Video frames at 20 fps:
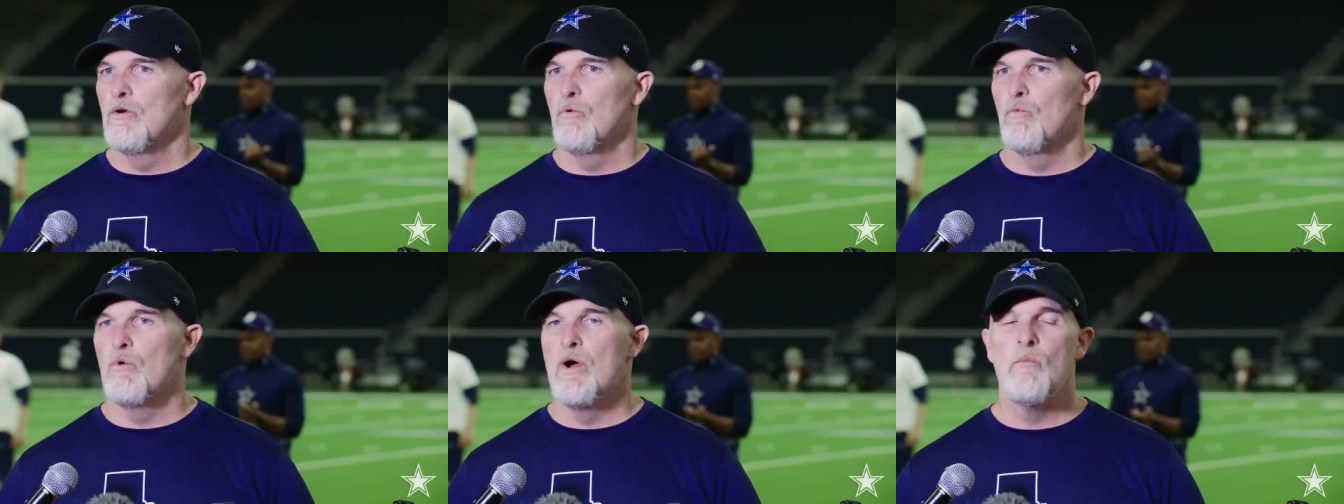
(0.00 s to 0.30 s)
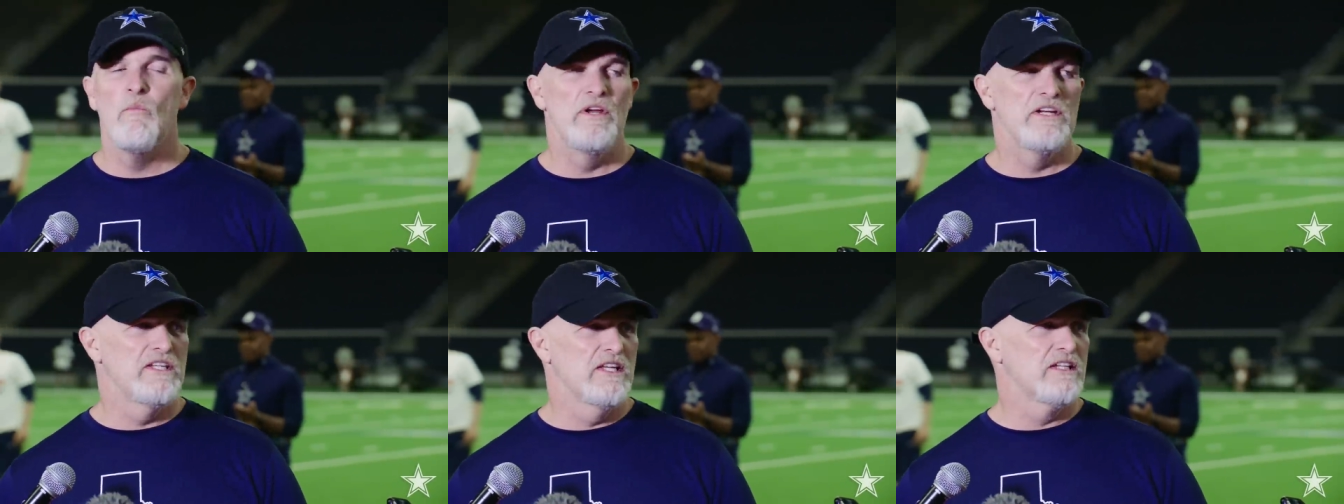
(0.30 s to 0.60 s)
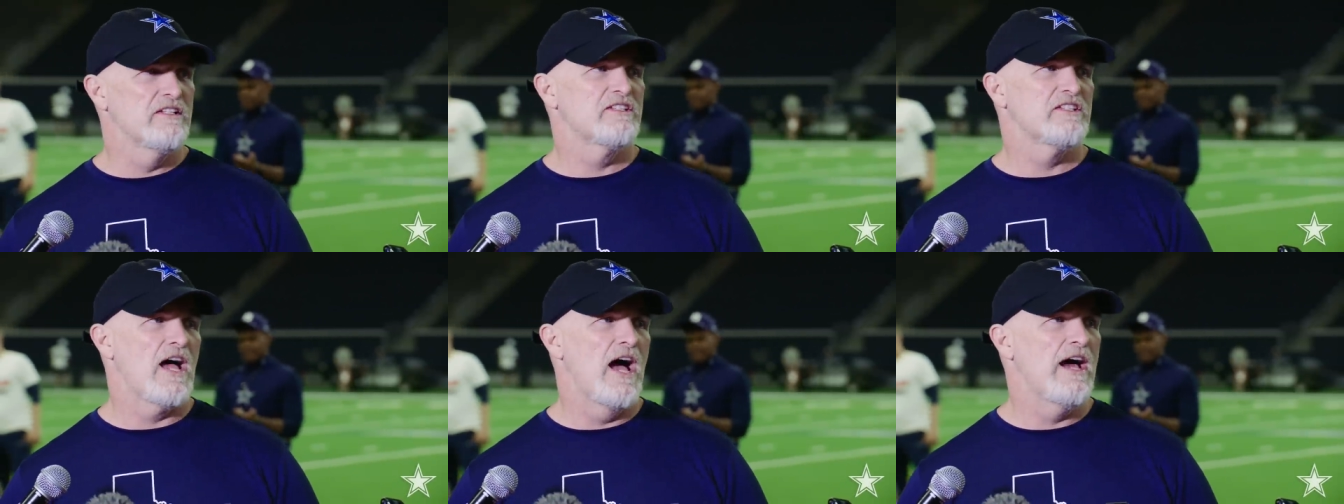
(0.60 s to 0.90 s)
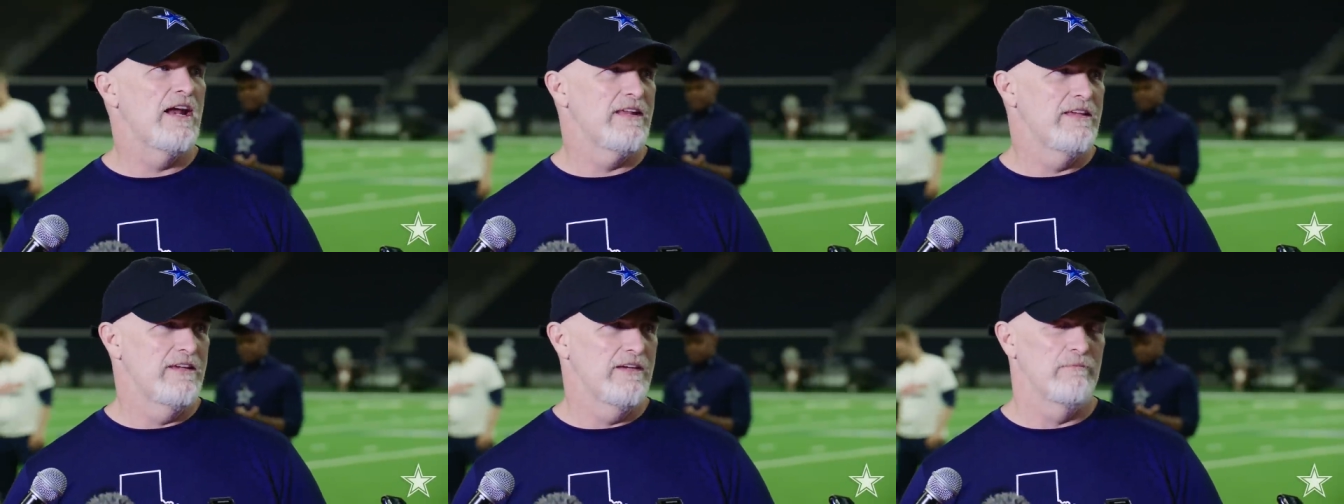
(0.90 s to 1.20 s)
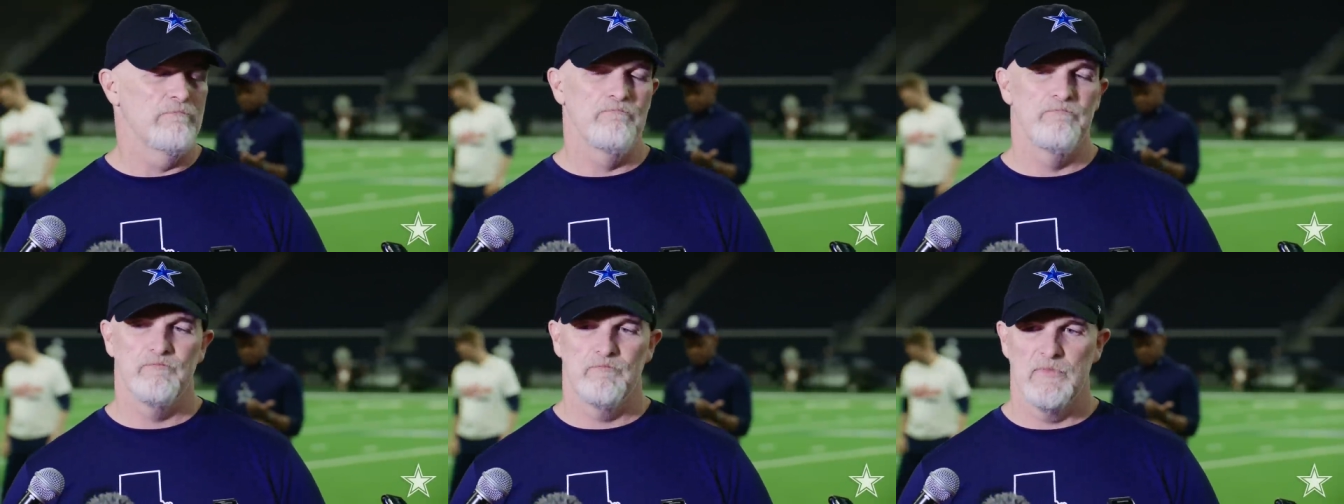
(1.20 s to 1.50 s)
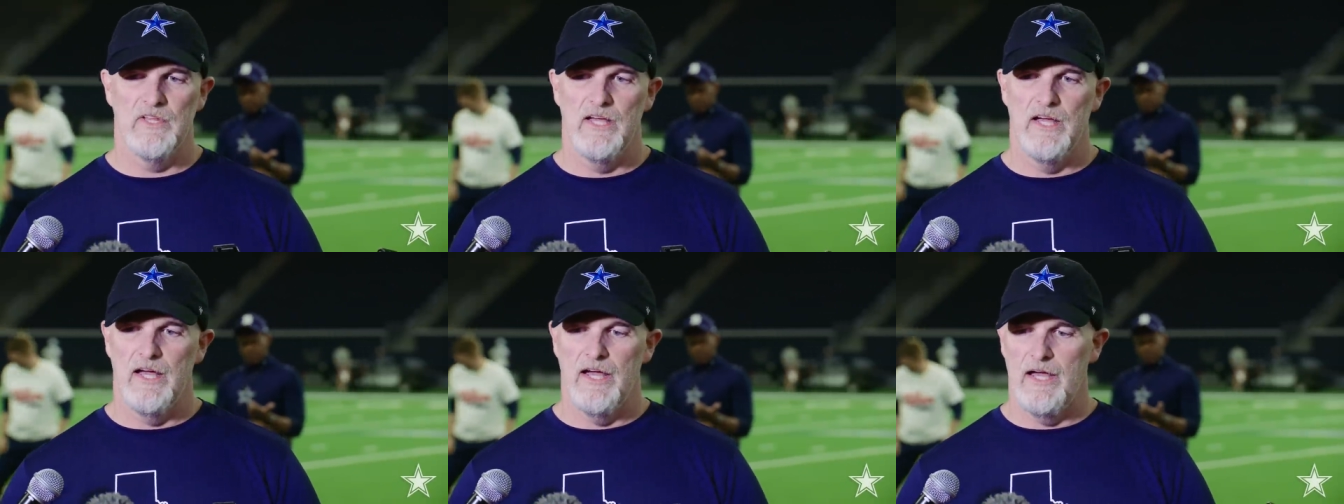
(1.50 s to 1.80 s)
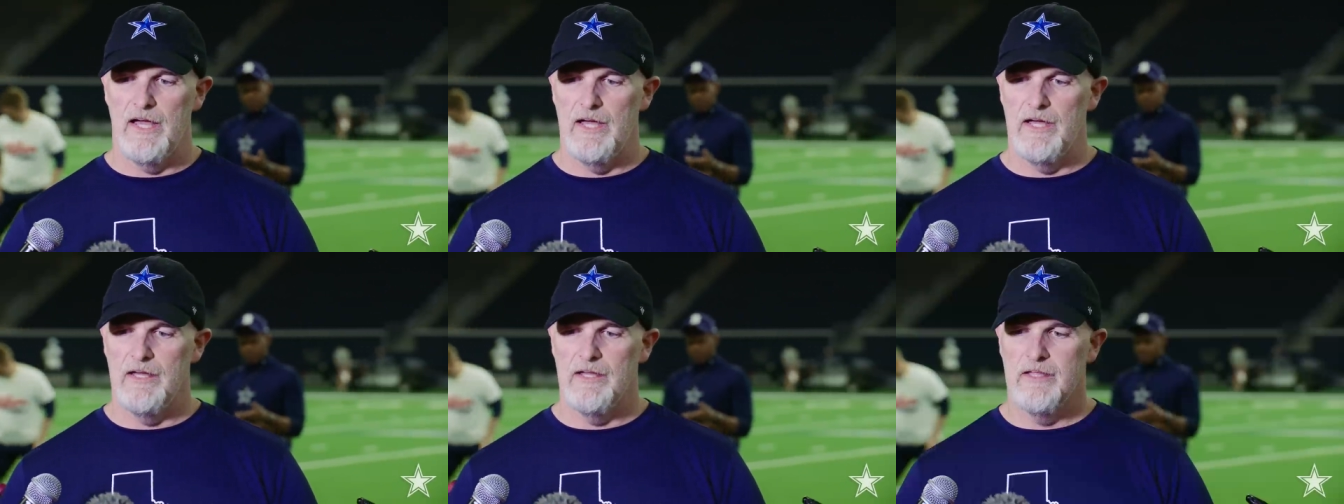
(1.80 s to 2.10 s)
When we did sign him,
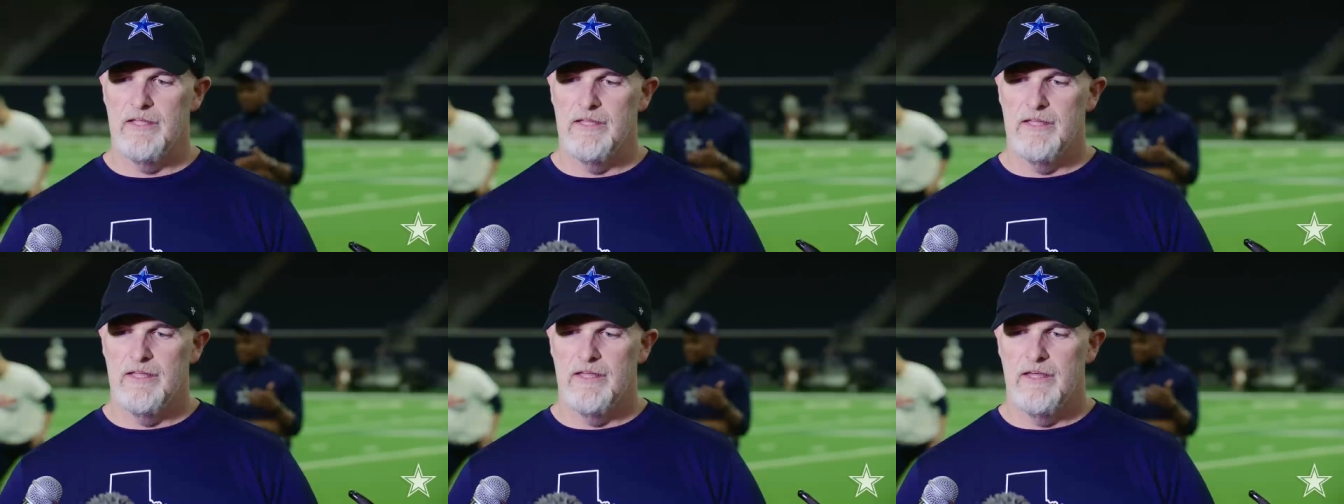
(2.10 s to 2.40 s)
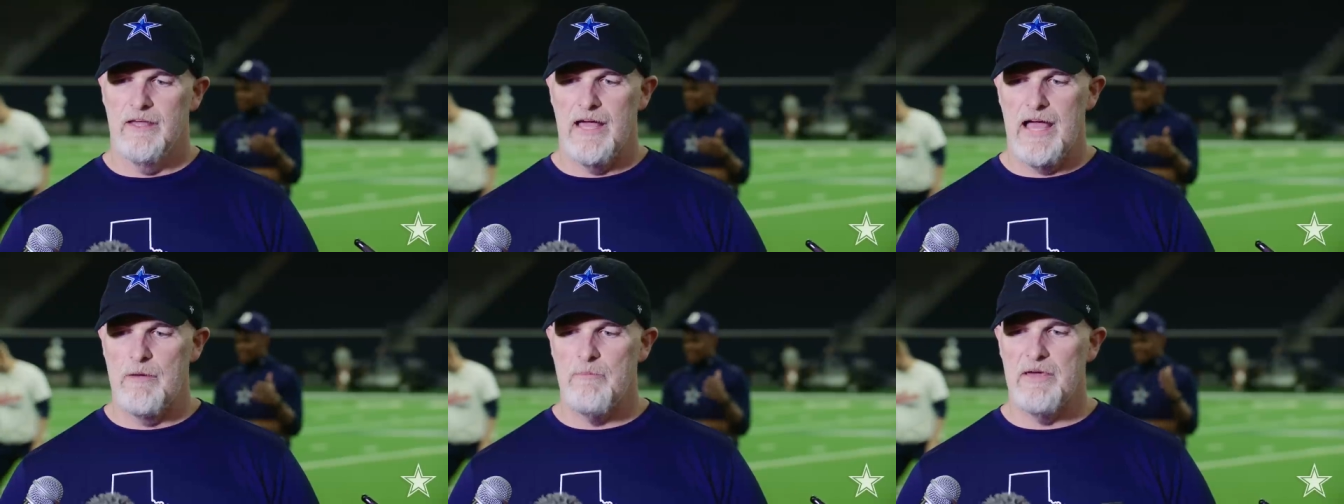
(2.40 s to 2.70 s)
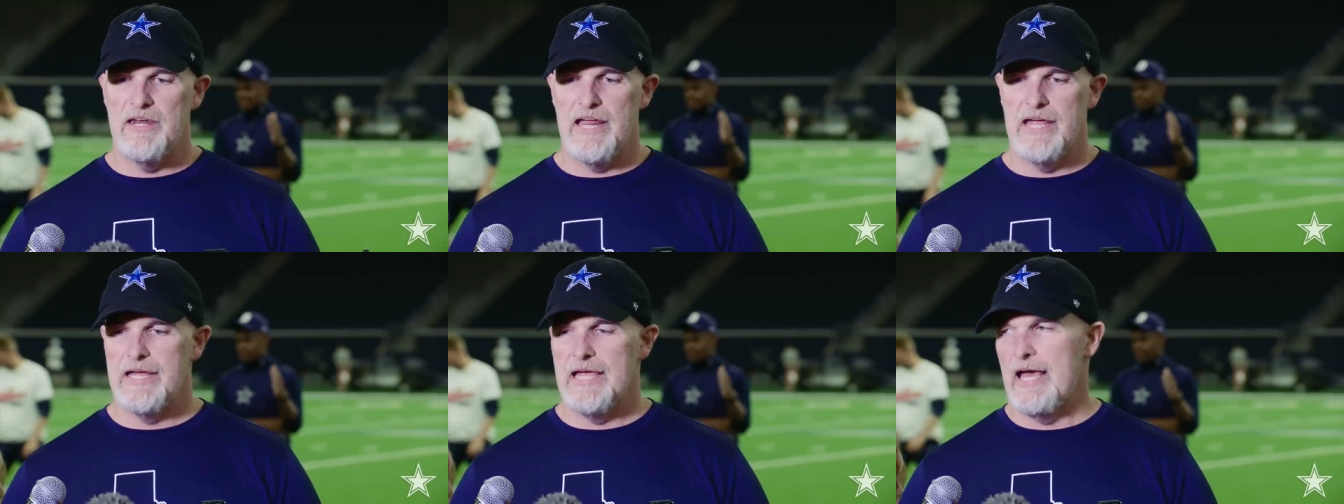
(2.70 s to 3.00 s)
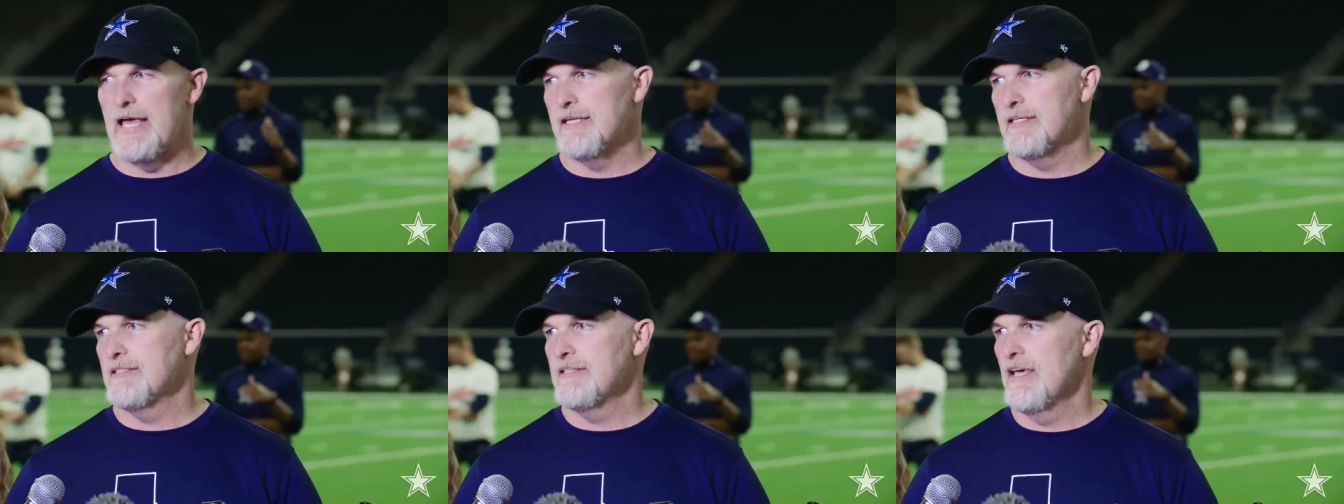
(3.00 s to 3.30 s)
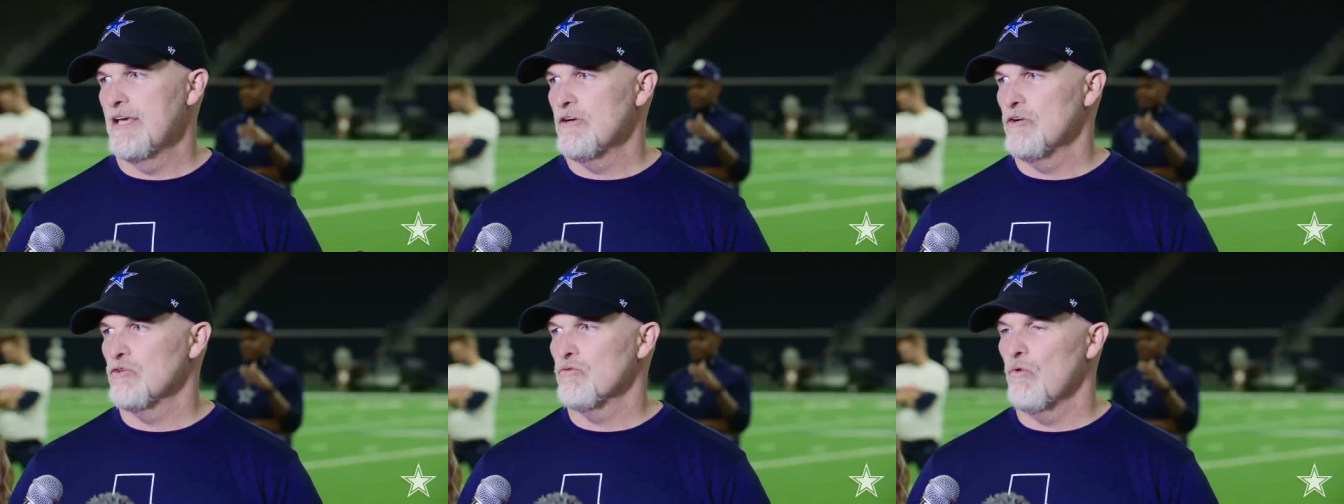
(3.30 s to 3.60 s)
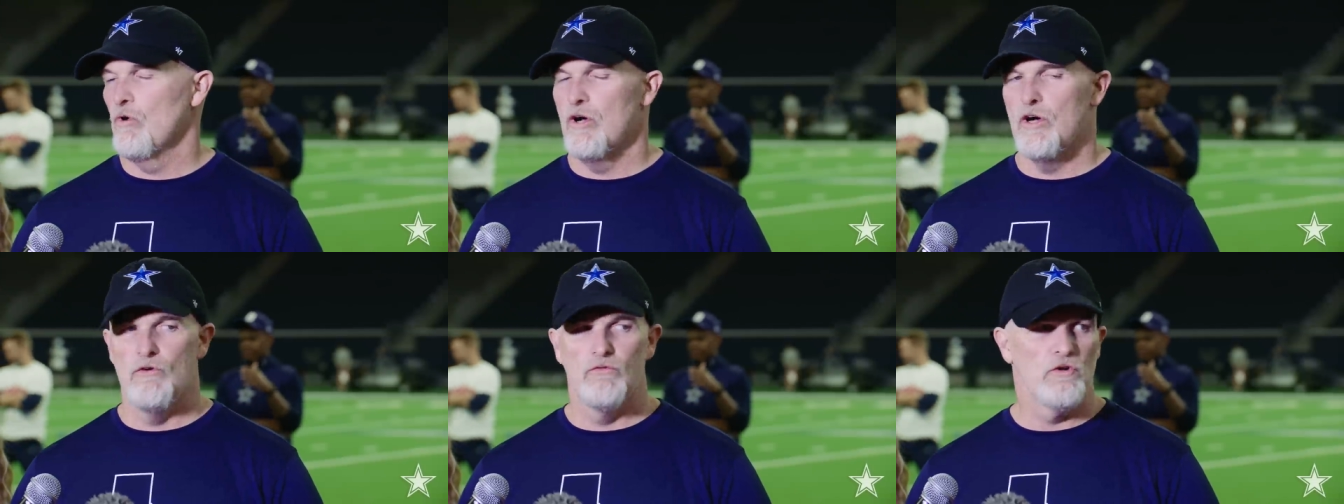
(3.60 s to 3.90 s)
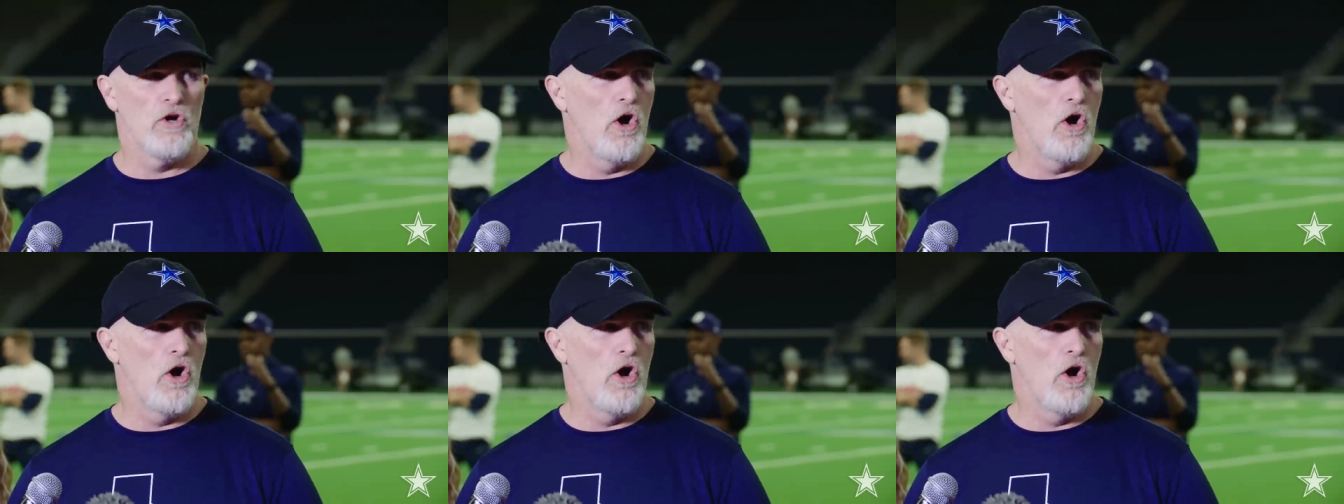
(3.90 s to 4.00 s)
I bet I got 10 or 12